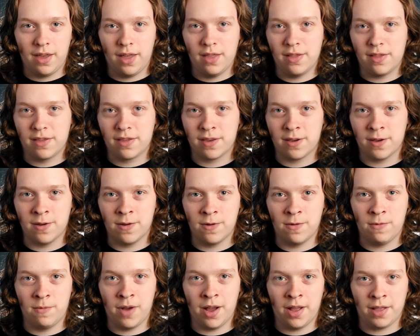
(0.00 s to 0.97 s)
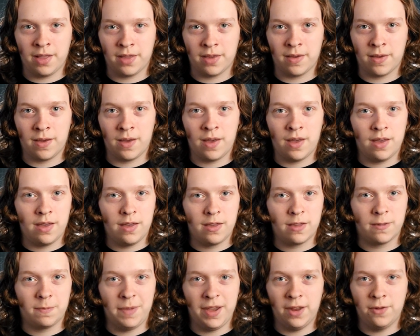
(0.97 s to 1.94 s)
And so, what
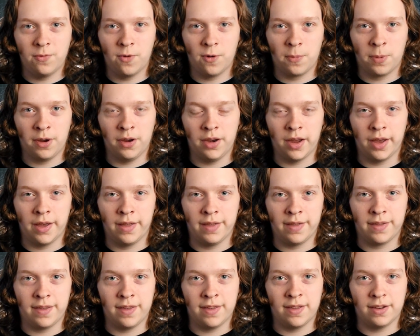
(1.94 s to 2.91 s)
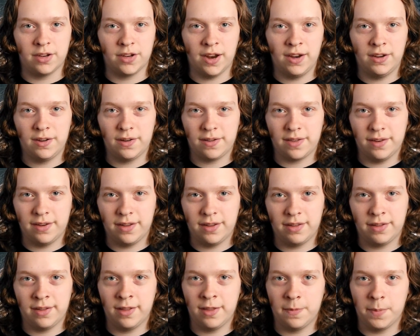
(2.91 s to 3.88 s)
speed warping does is it changes the
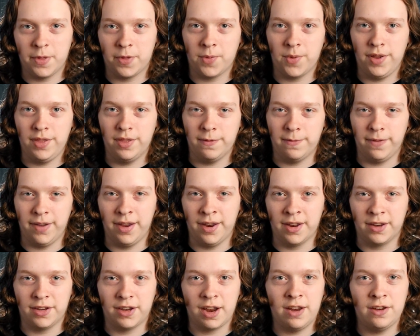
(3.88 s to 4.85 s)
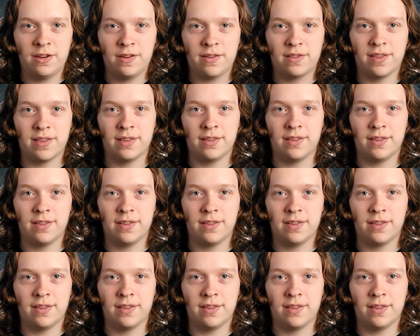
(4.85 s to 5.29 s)
distance between the feet, it changes the